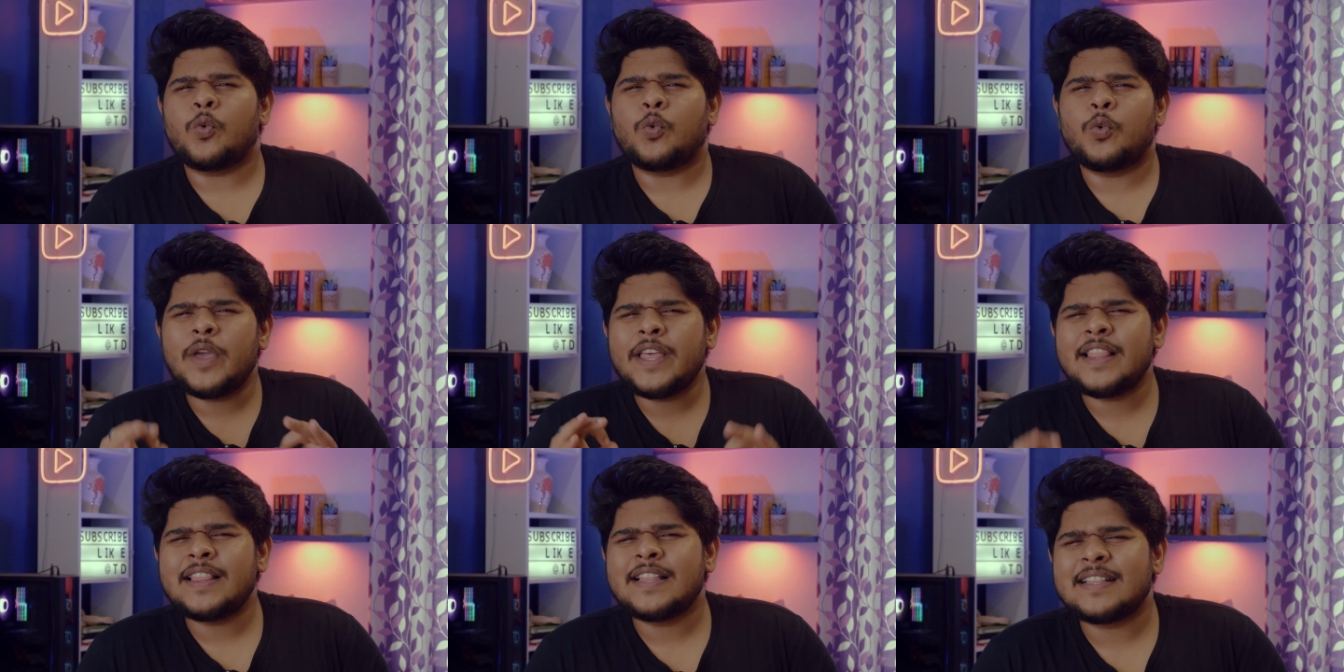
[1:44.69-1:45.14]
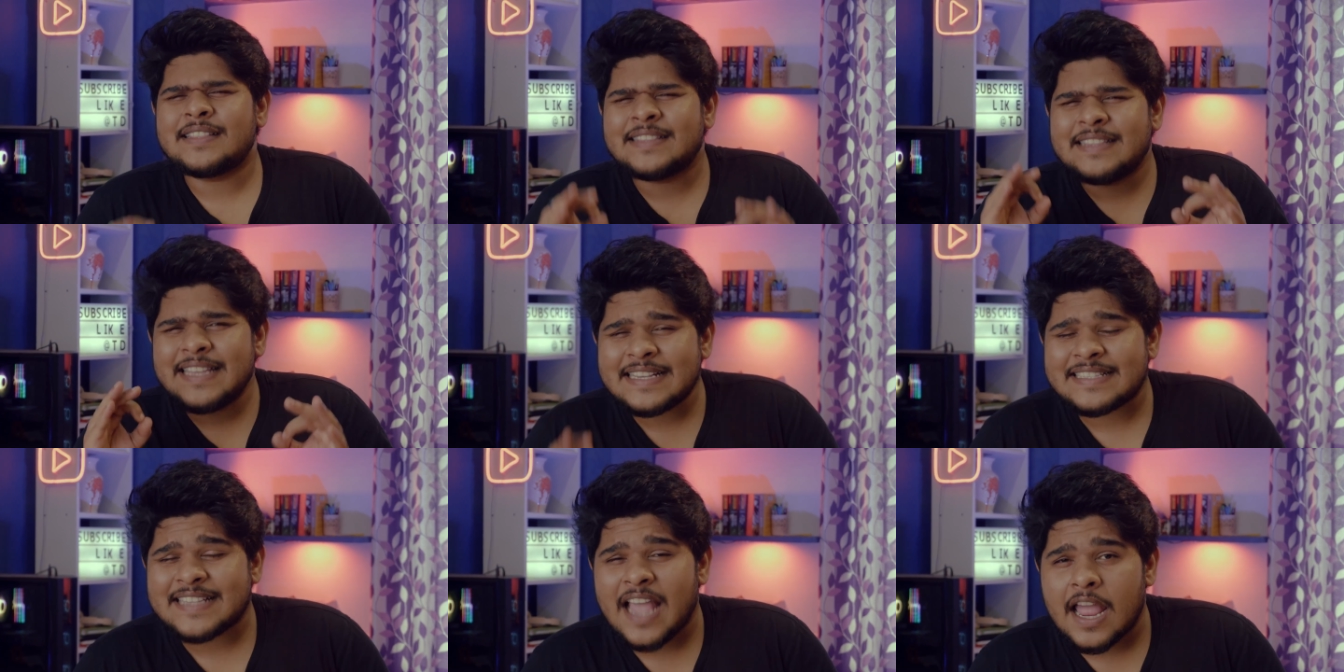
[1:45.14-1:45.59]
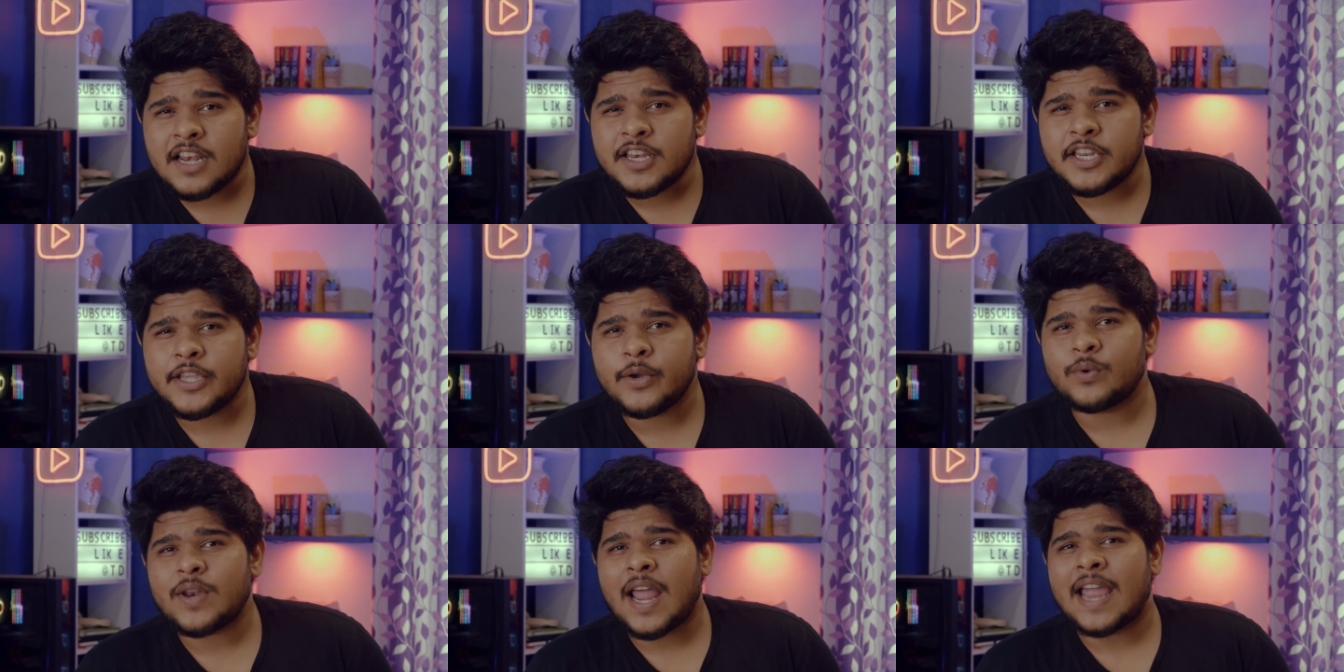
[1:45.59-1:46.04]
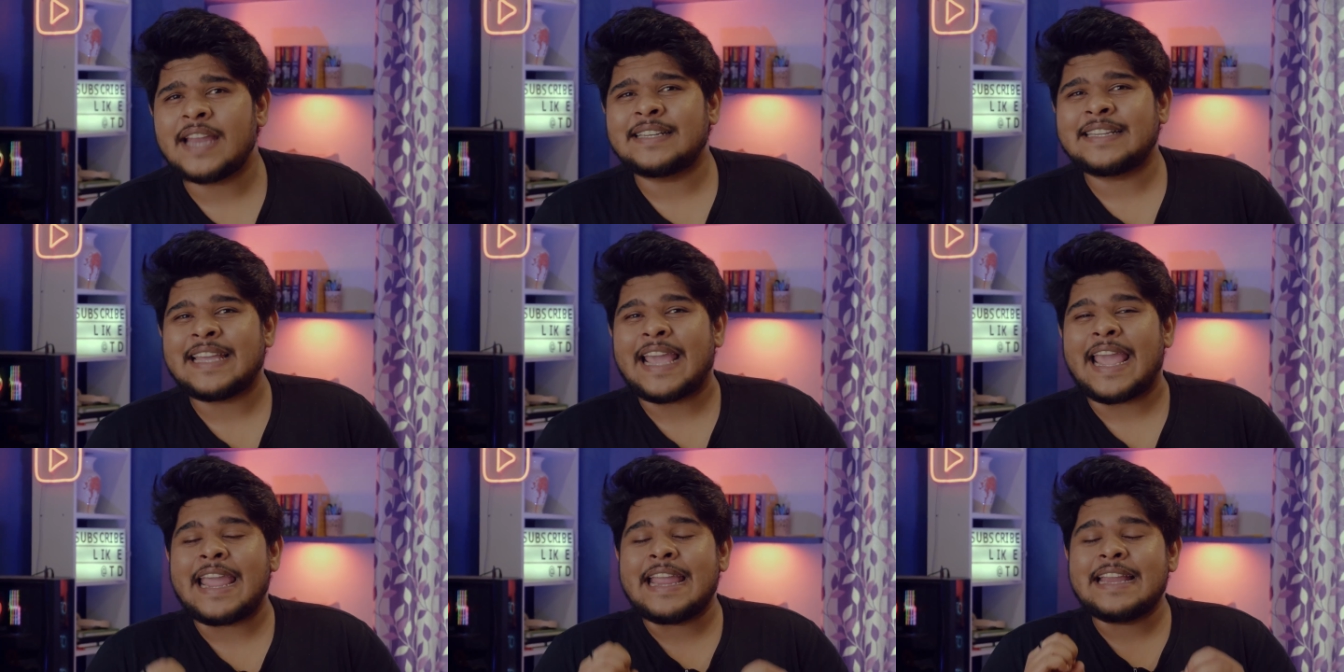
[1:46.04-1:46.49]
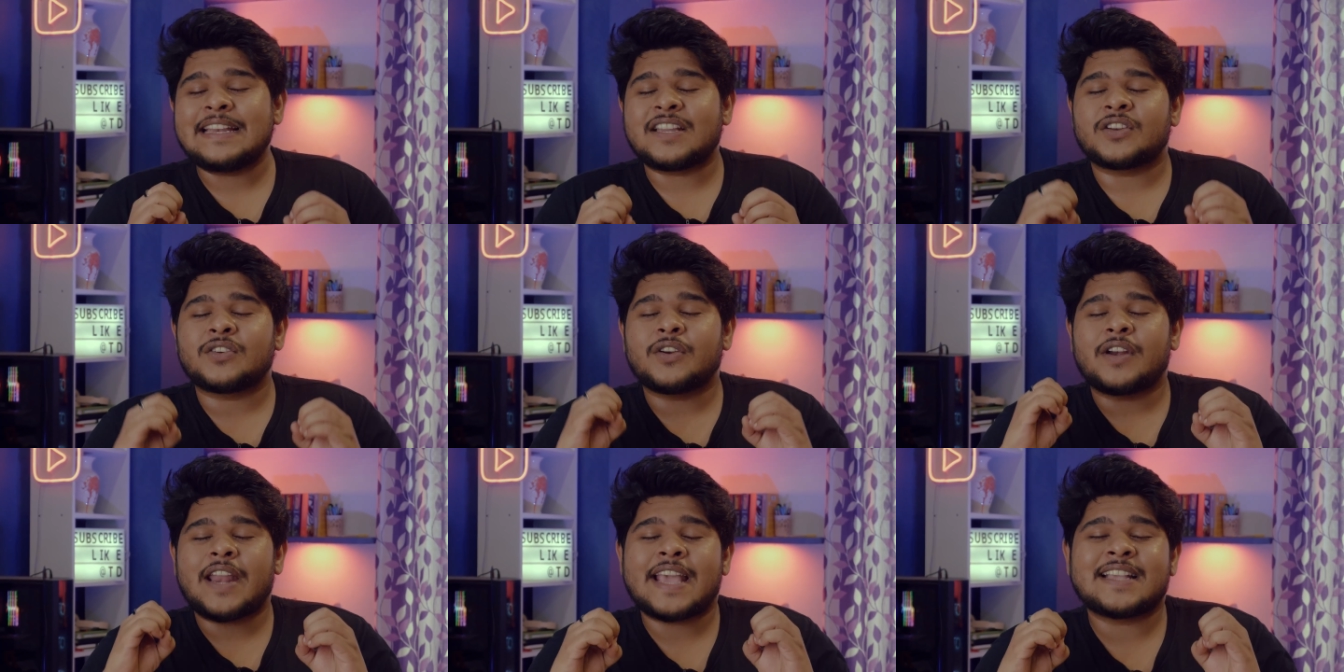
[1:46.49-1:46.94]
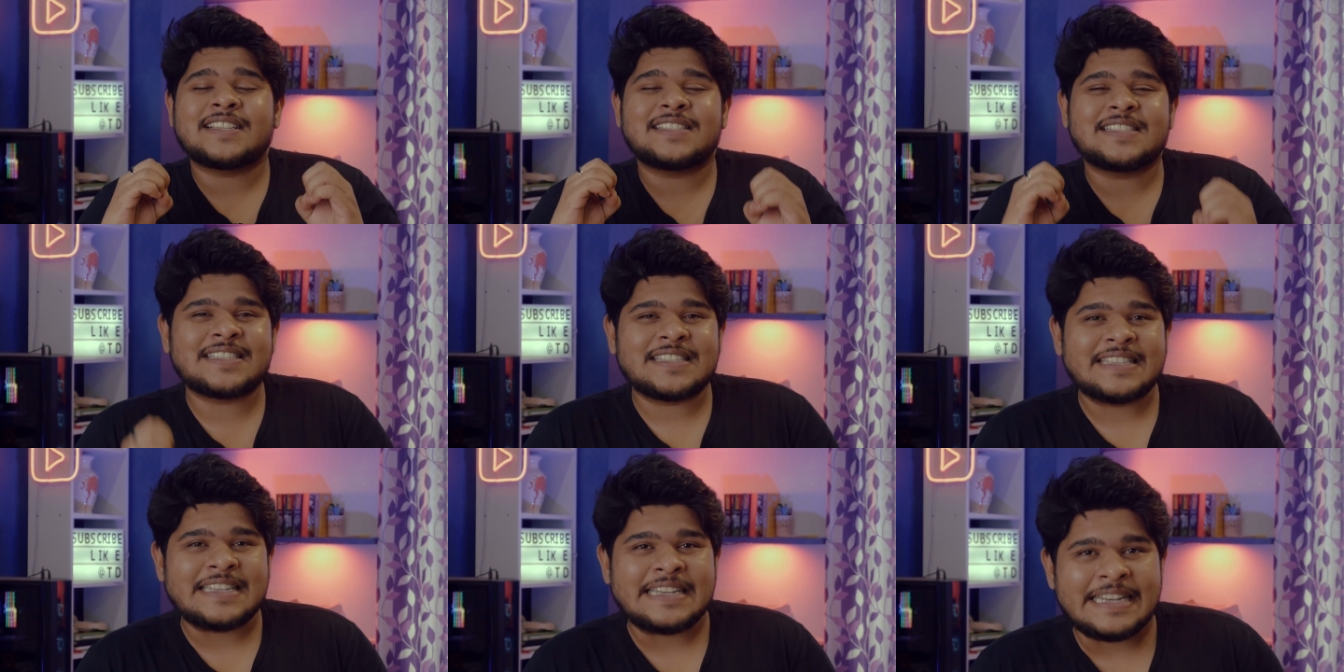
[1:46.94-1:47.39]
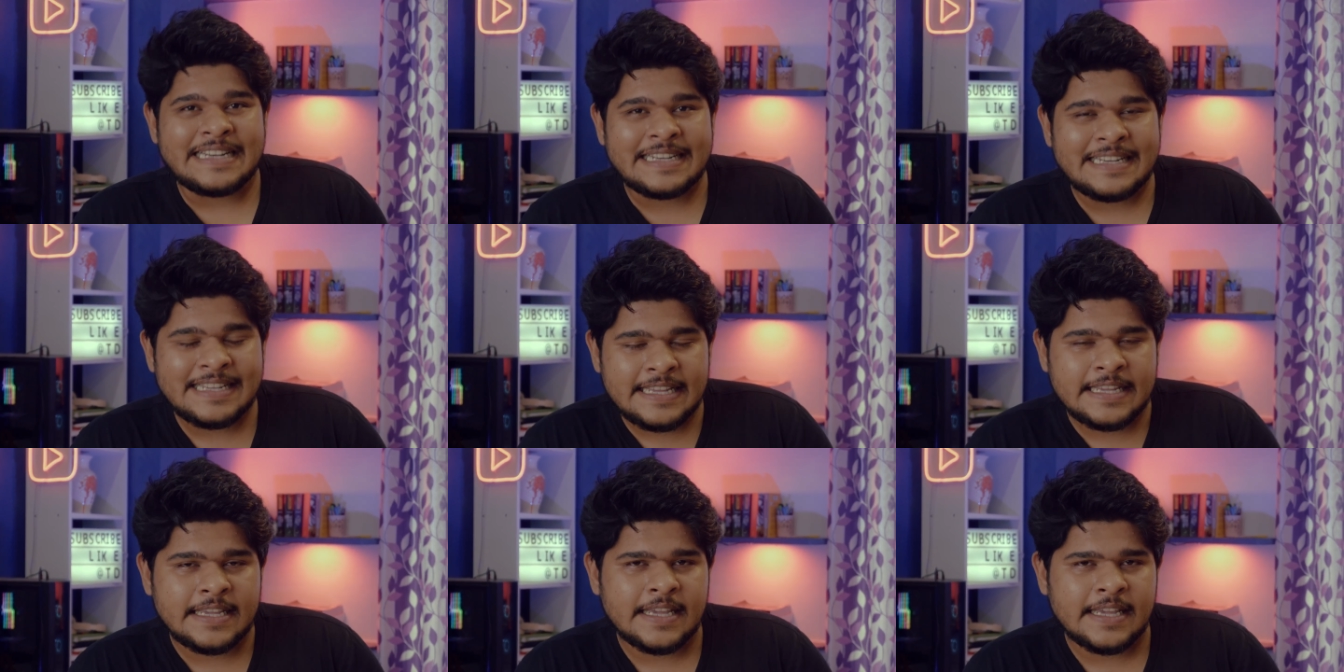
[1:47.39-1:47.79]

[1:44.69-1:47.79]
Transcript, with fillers: will this new 9800X 3D